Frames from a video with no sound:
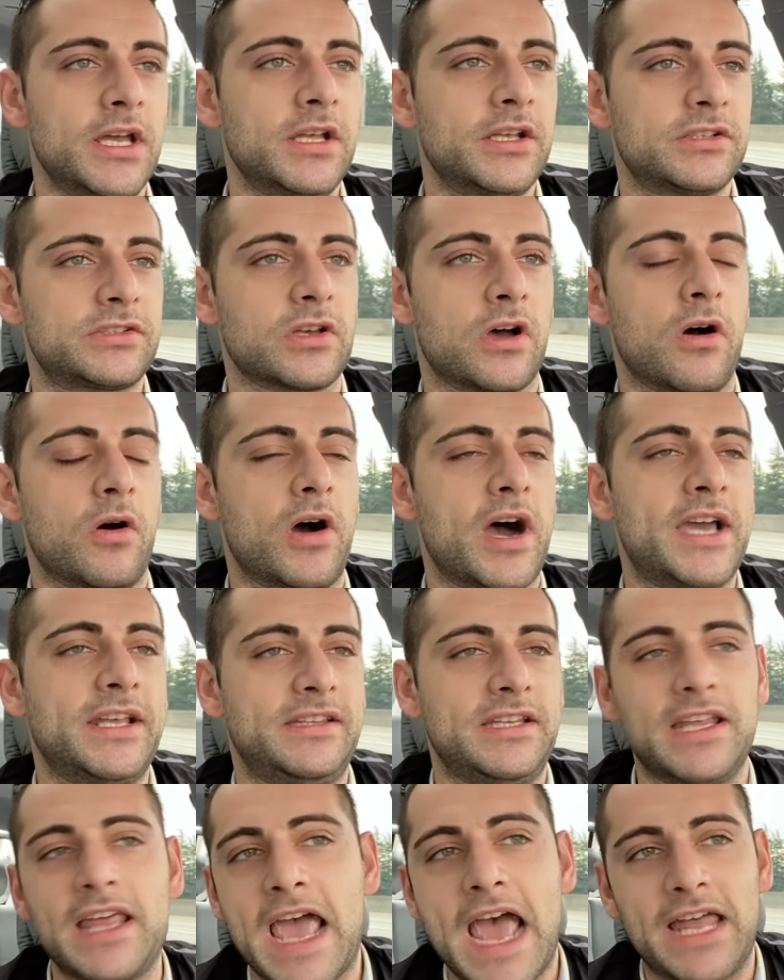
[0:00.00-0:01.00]
So I
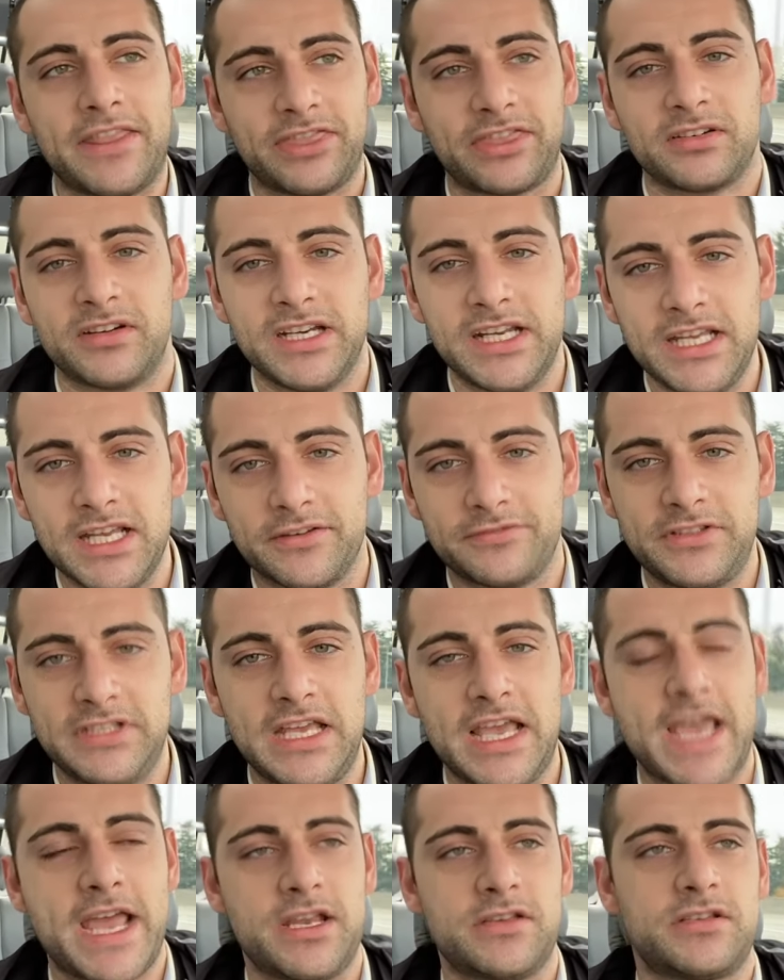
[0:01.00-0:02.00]
did had three of
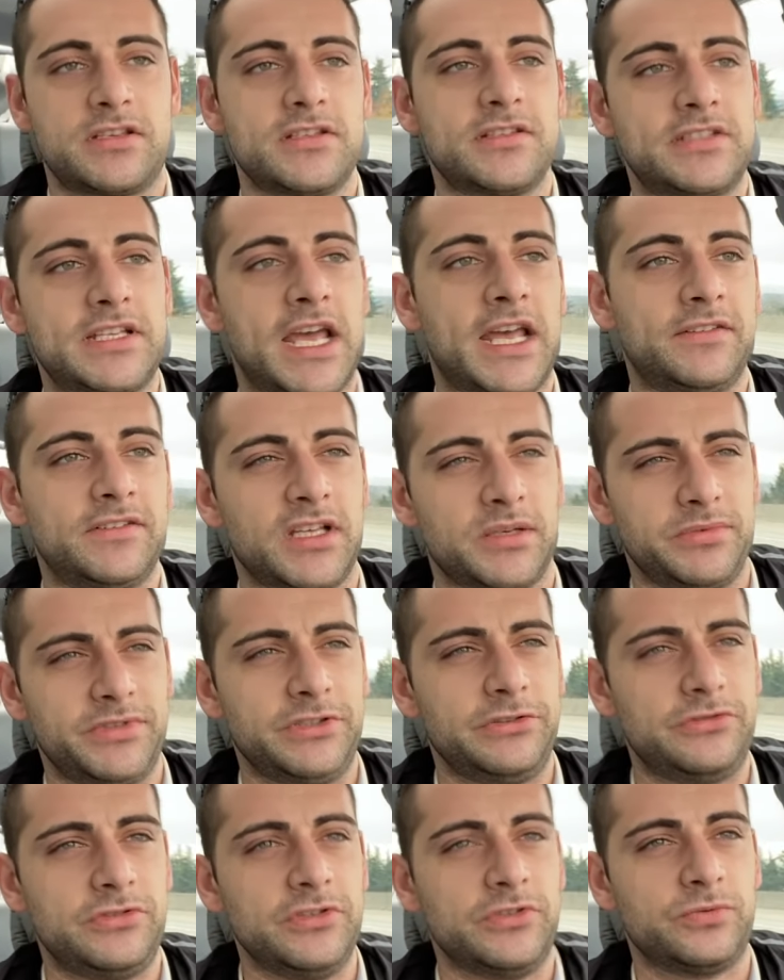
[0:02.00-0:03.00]
the engines that
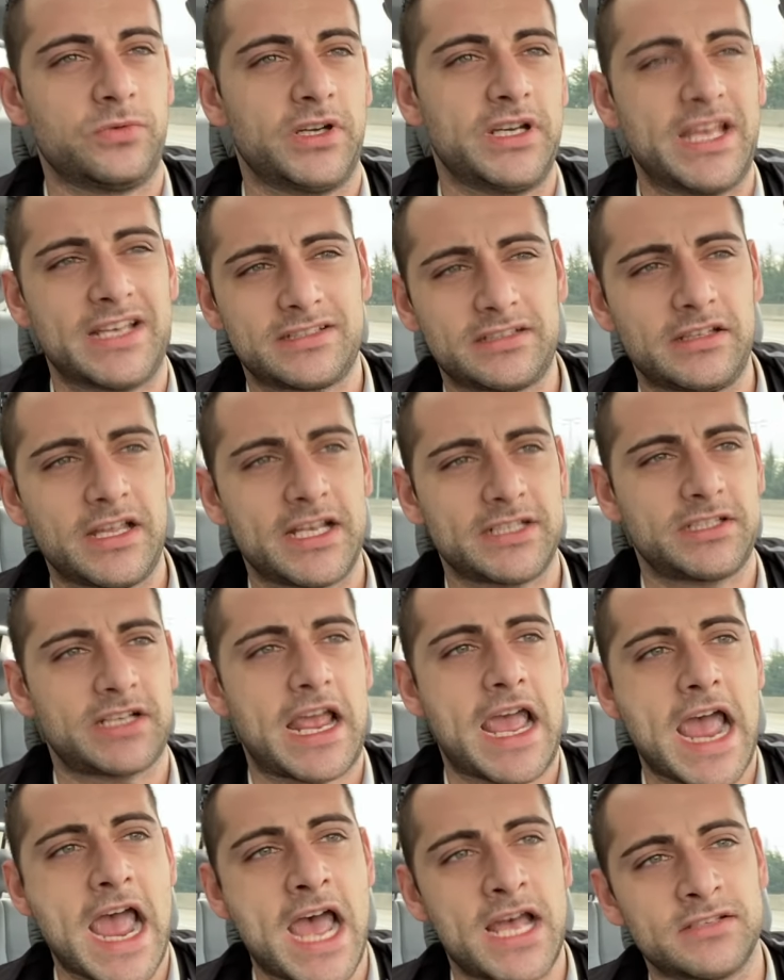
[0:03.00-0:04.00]
W220 S-Class
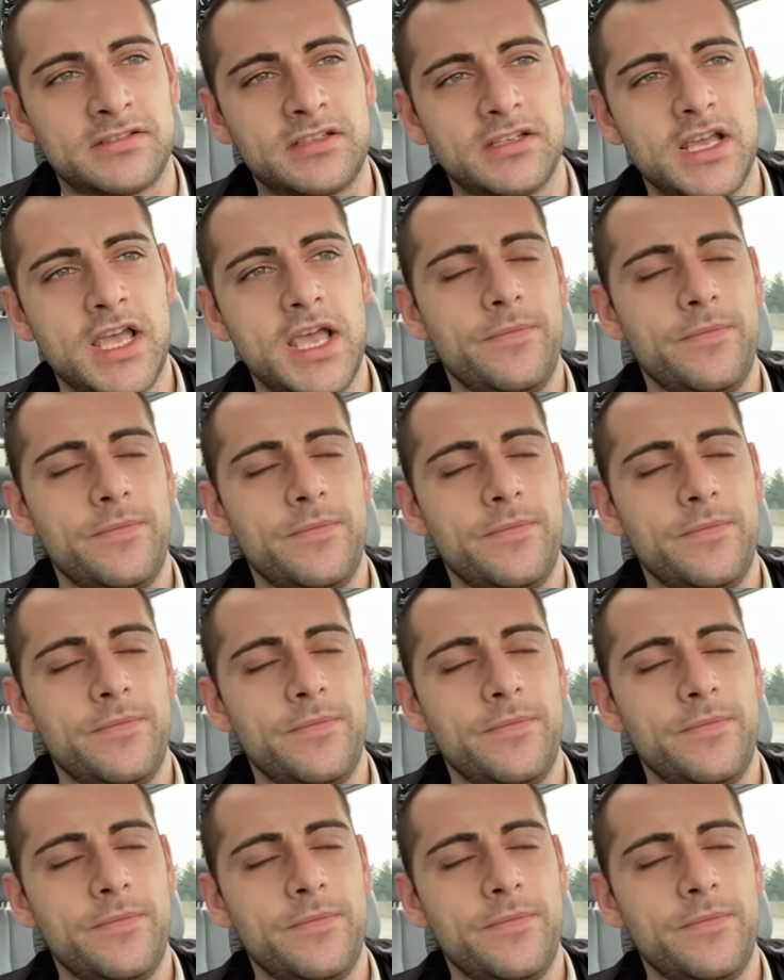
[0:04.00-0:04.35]
has.